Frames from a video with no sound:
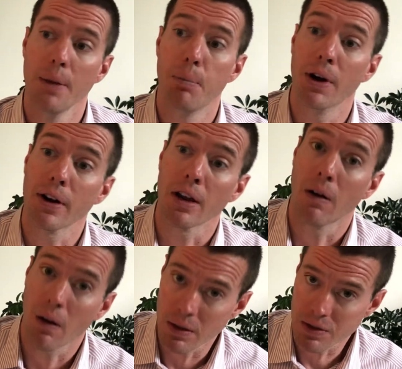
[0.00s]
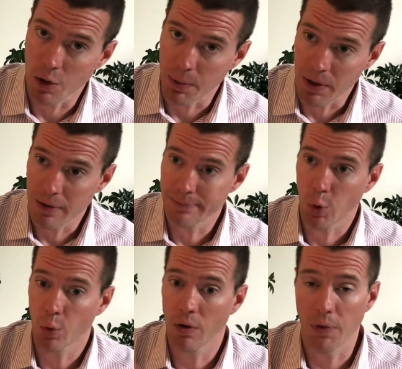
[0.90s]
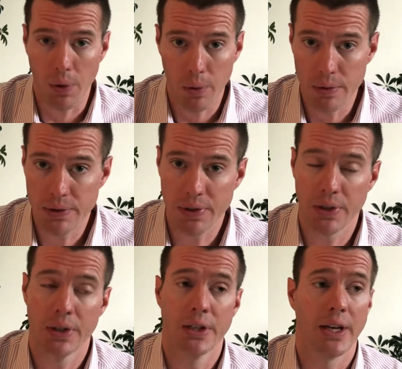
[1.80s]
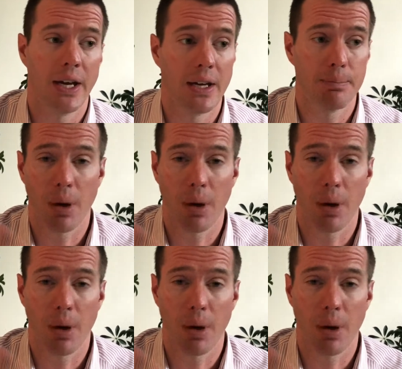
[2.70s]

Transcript: But it can also be reviews and